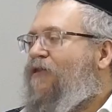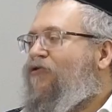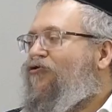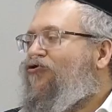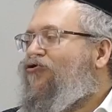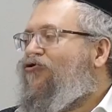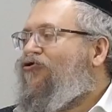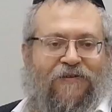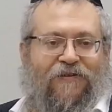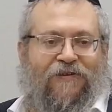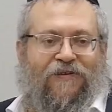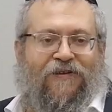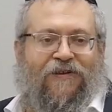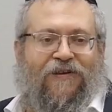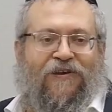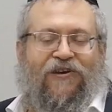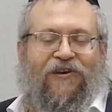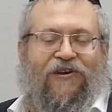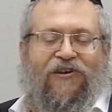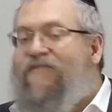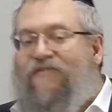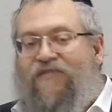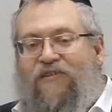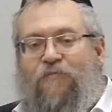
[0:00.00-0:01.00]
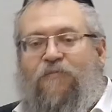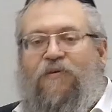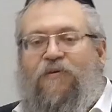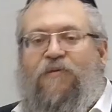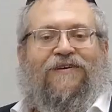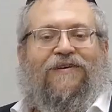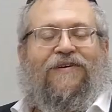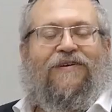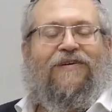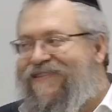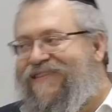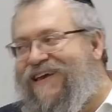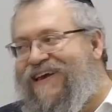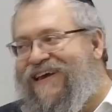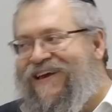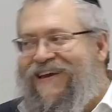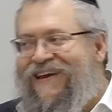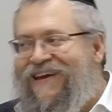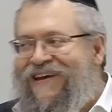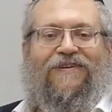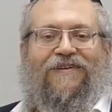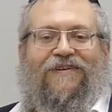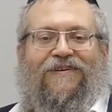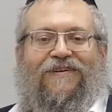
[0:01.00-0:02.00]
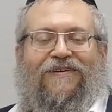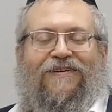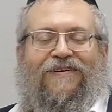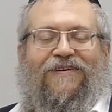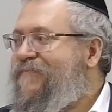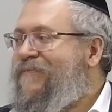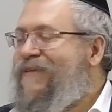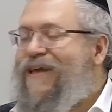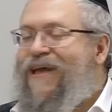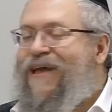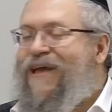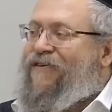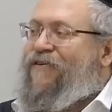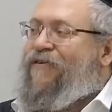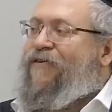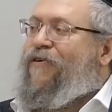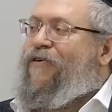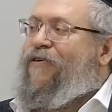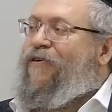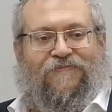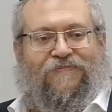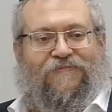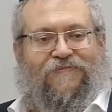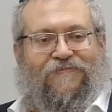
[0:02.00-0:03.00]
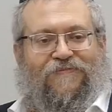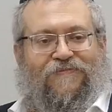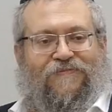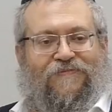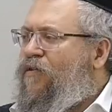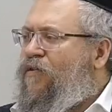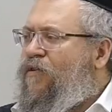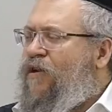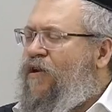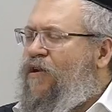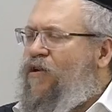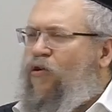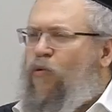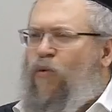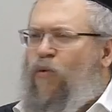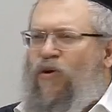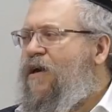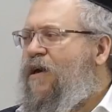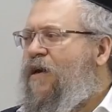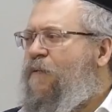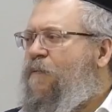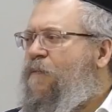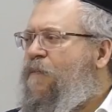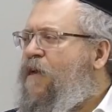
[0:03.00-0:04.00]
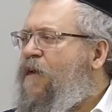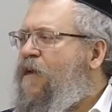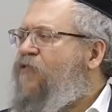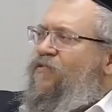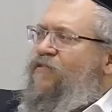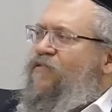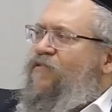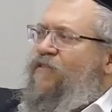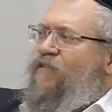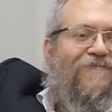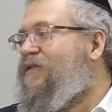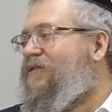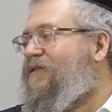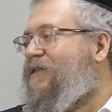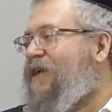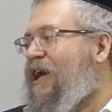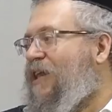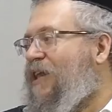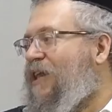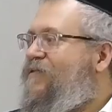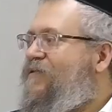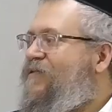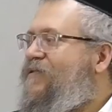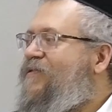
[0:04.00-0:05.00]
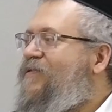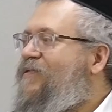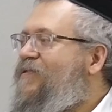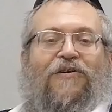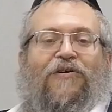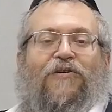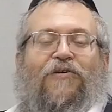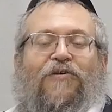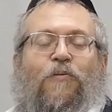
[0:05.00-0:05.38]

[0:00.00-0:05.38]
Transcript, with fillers: in areas like this, if you do a Hebrew search, put it in Hebrew, you can find things. Britain